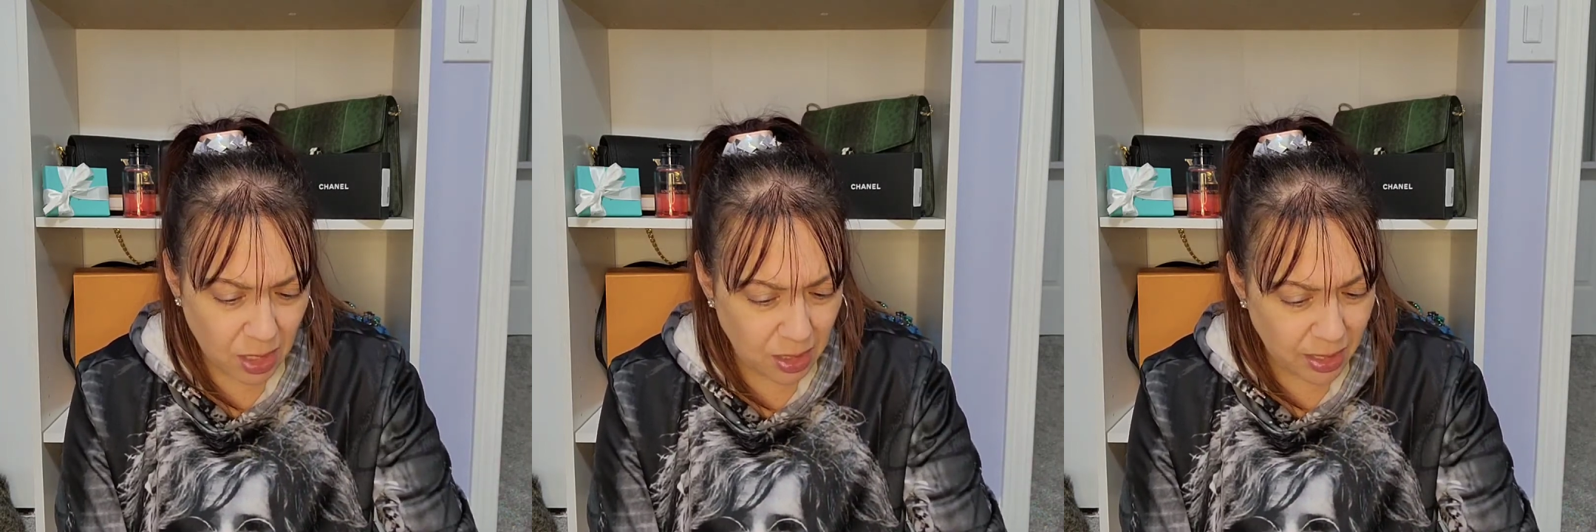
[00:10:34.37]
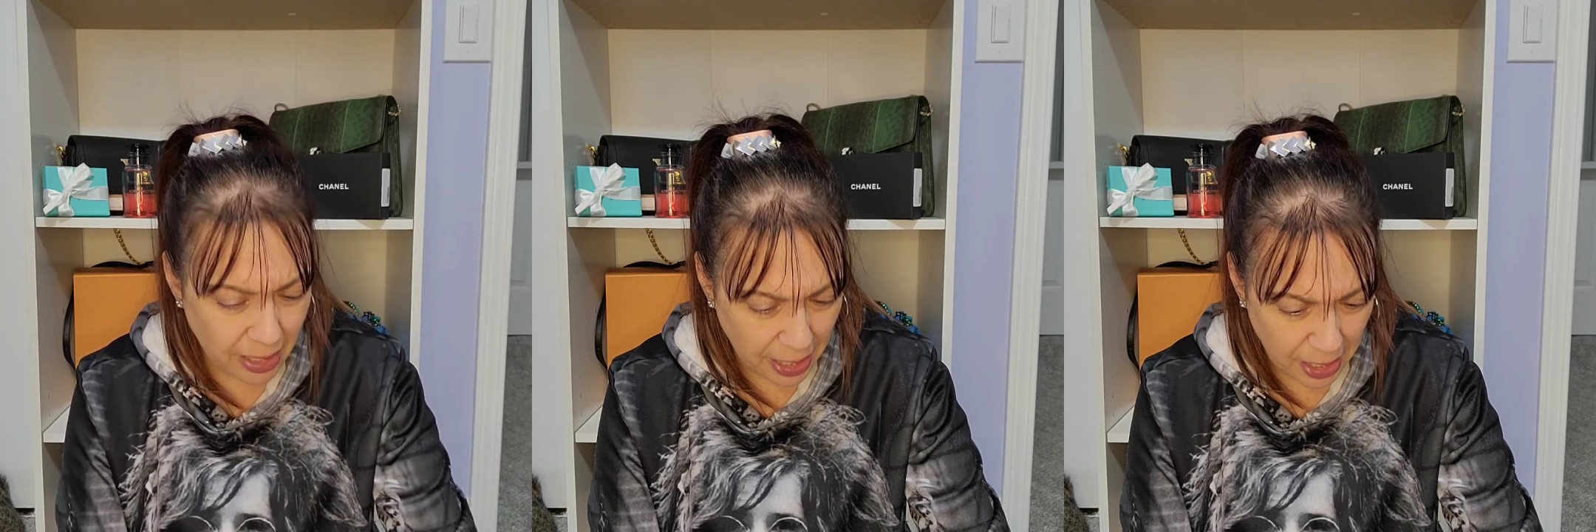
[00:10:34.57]

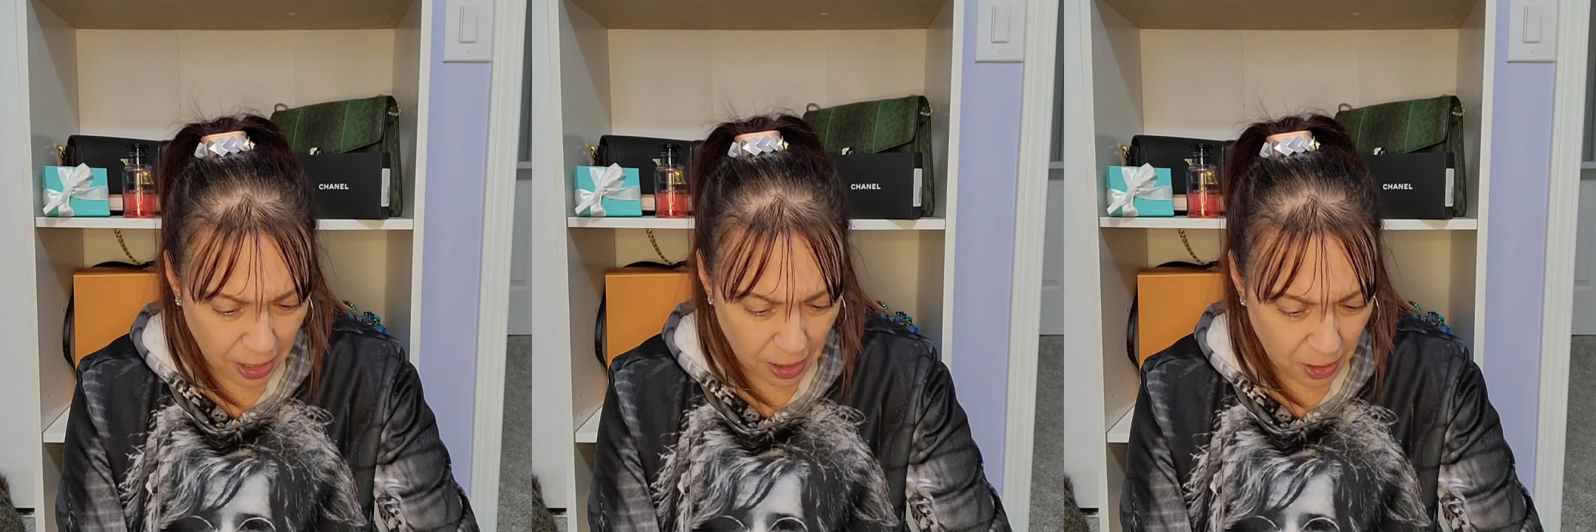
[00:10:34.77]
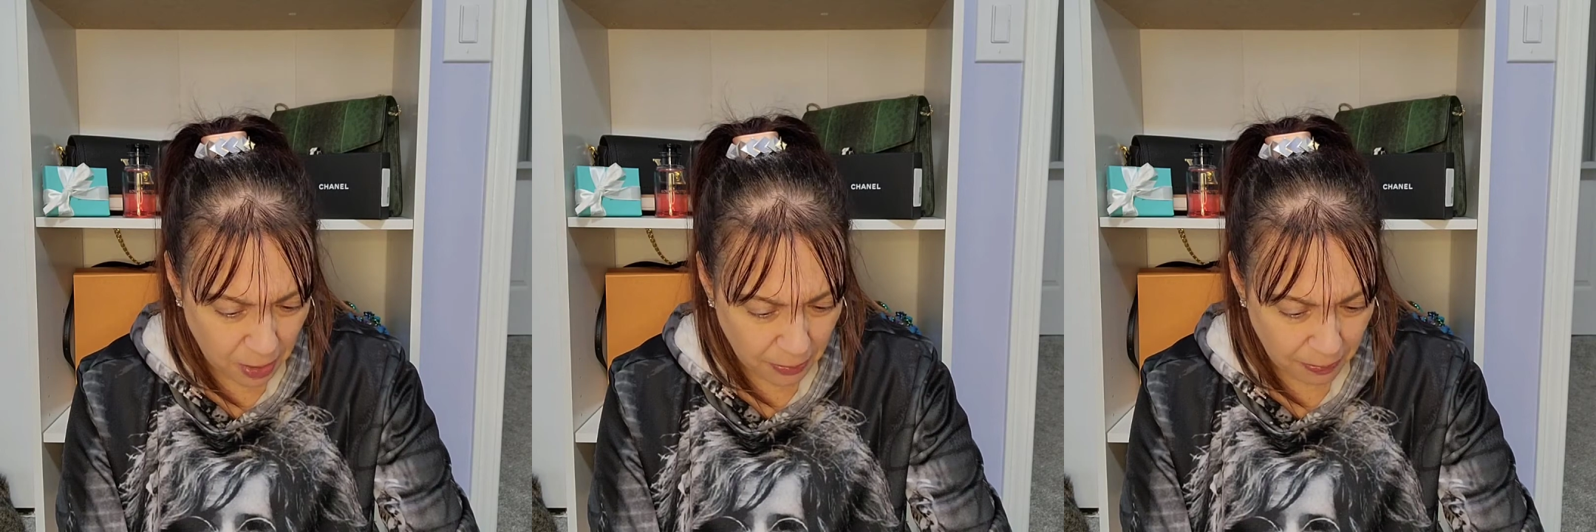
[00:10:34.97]

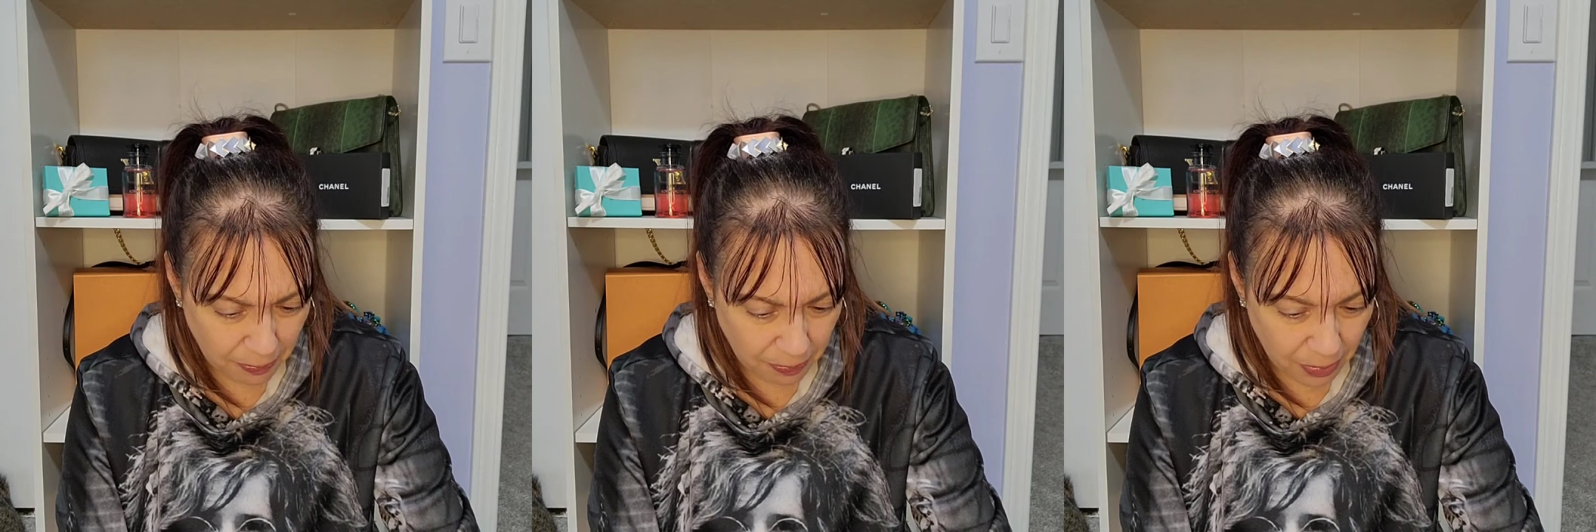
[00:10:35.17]
care